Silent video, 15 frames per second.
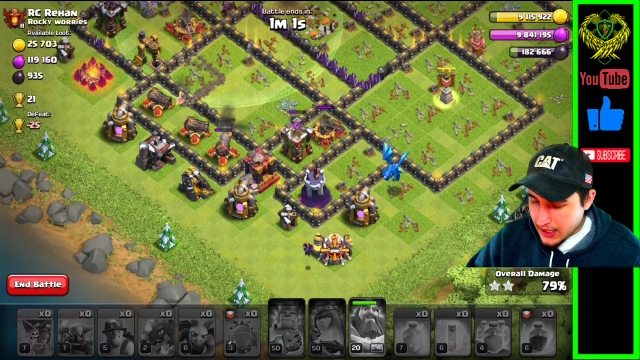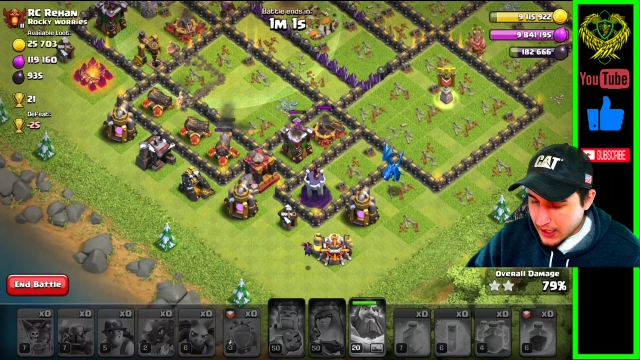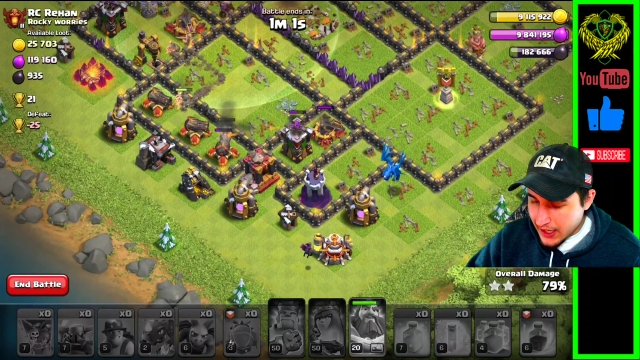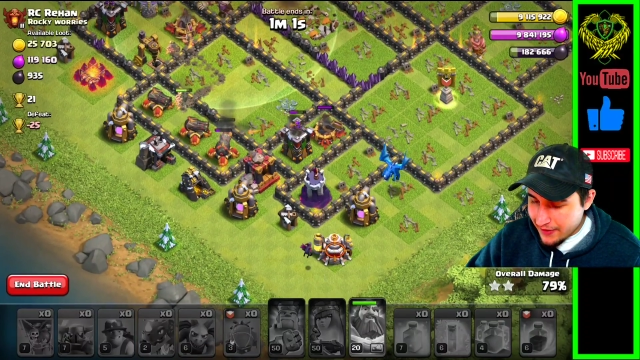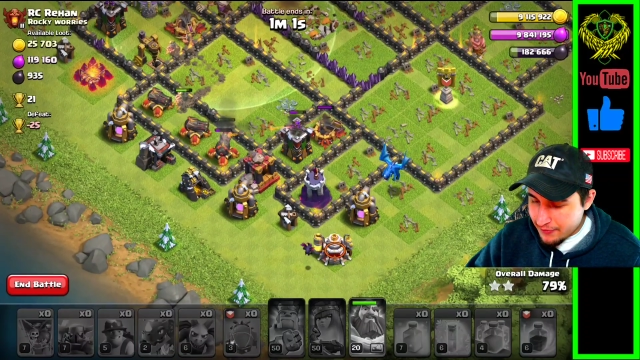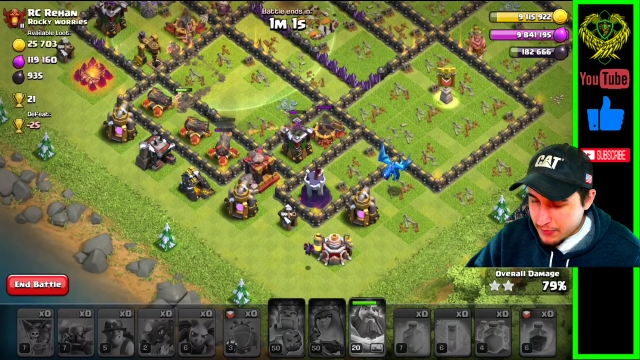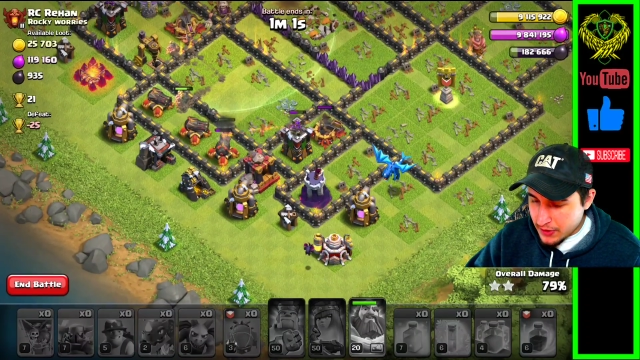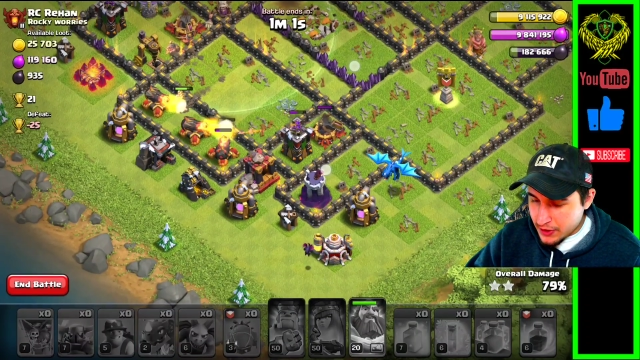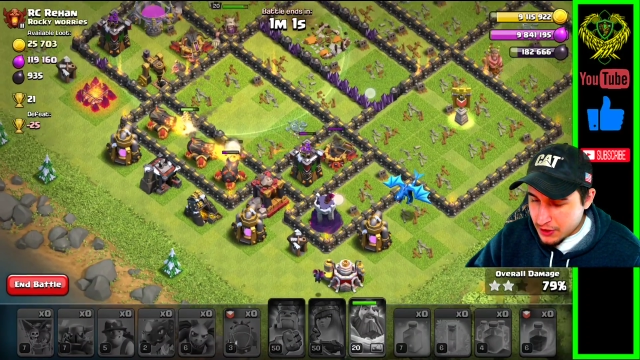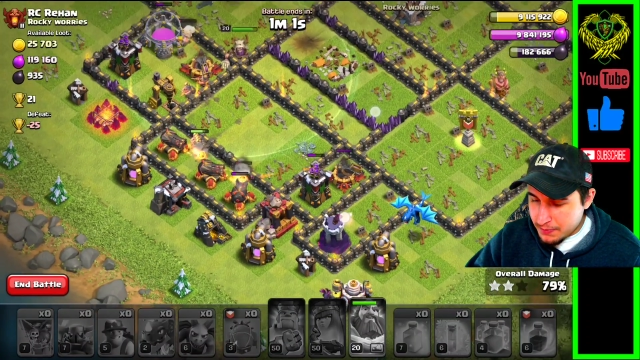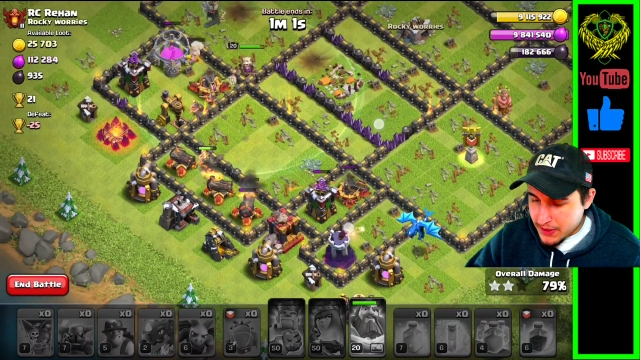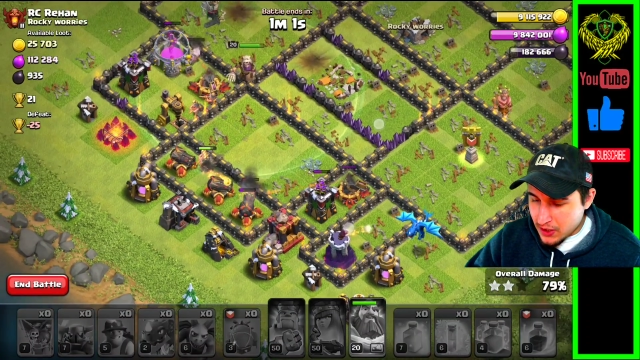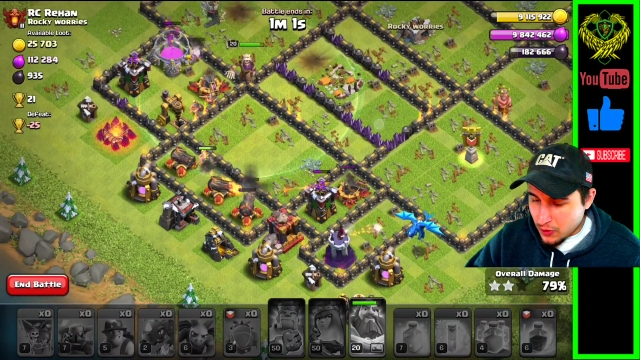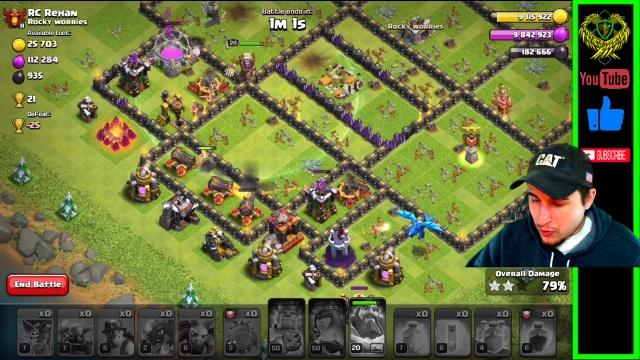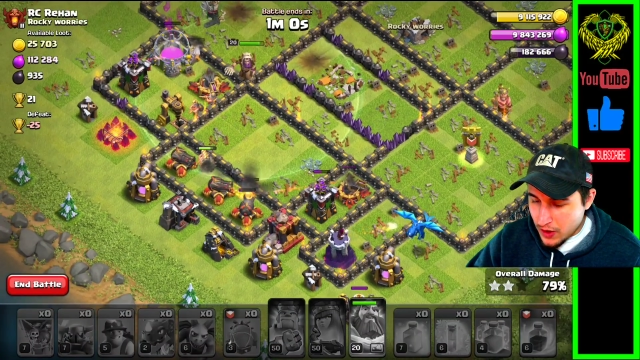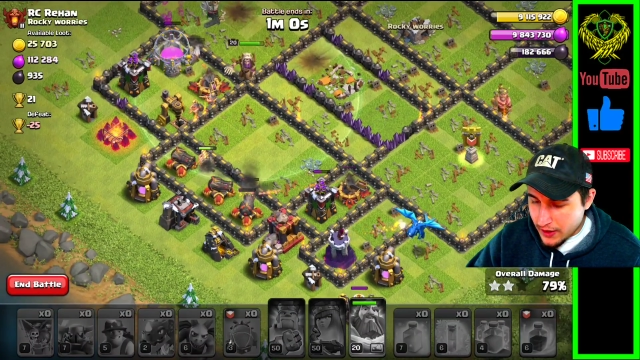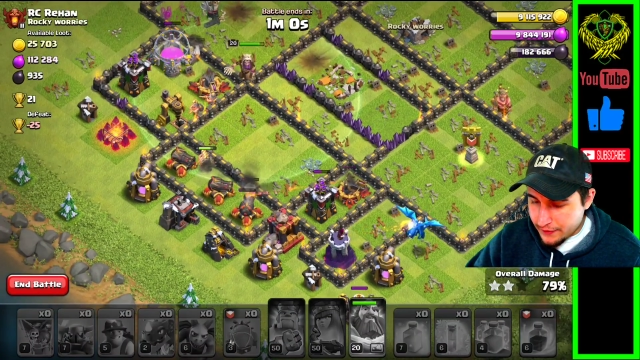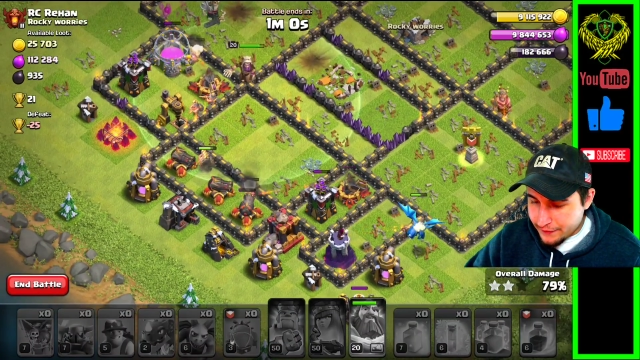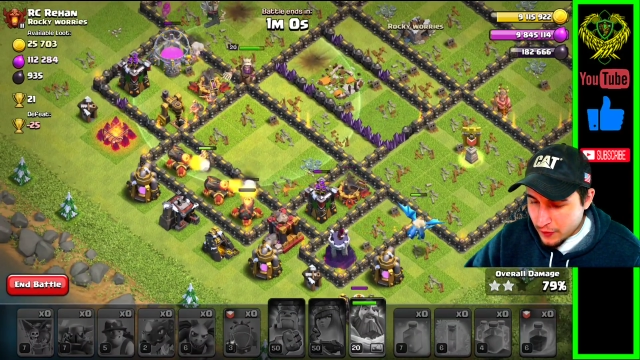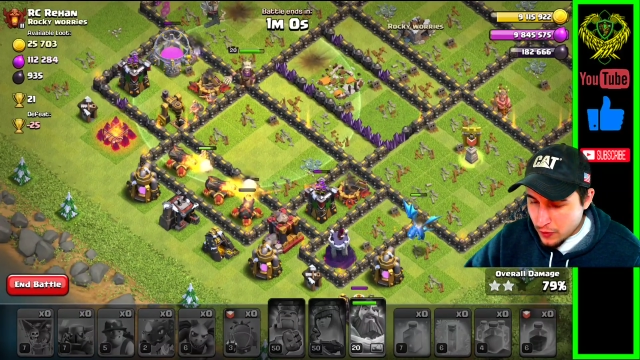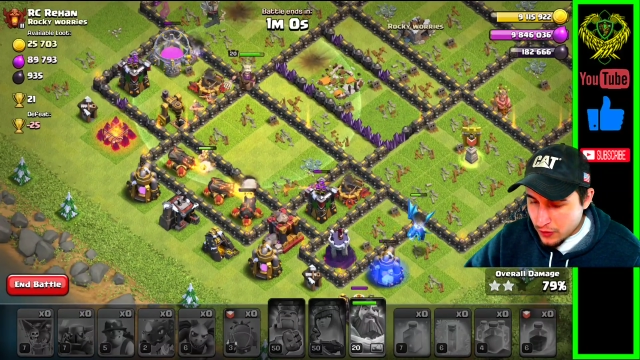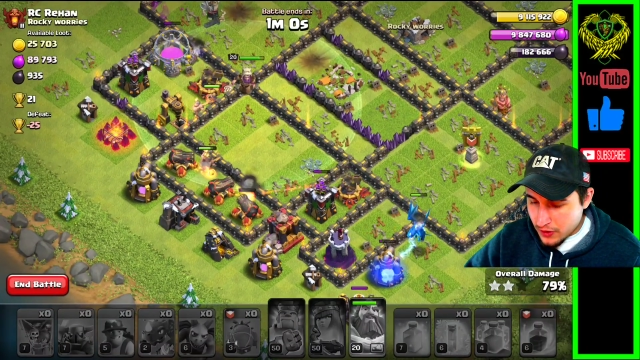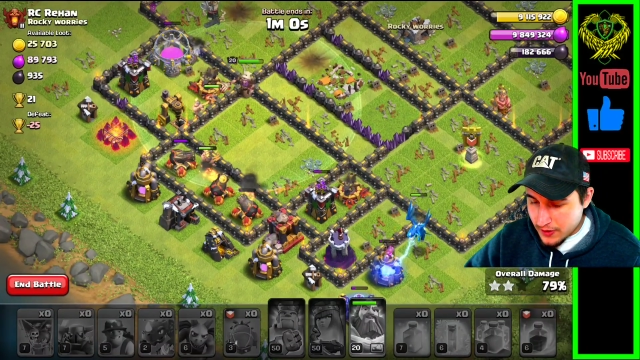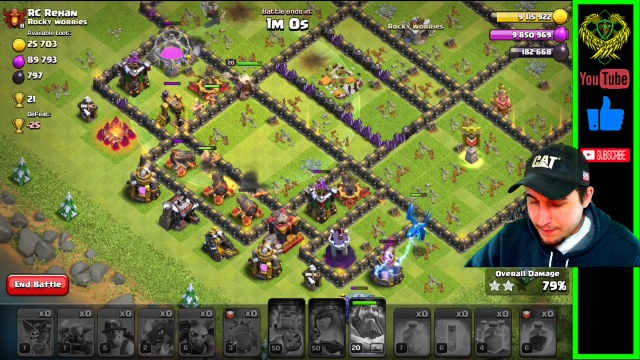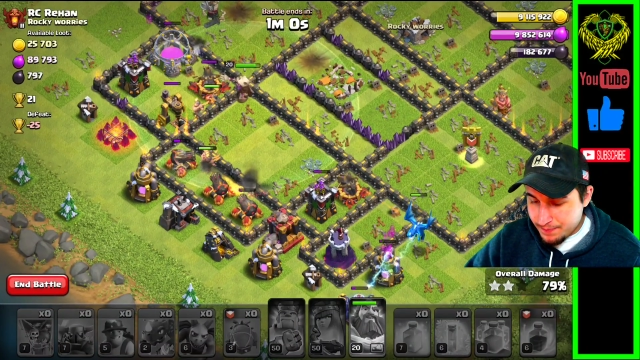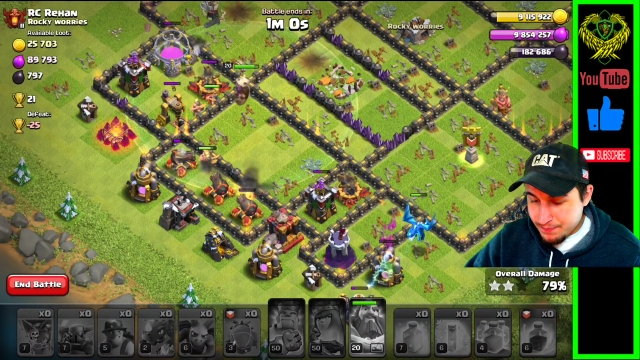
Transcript: give him a little bit of what for.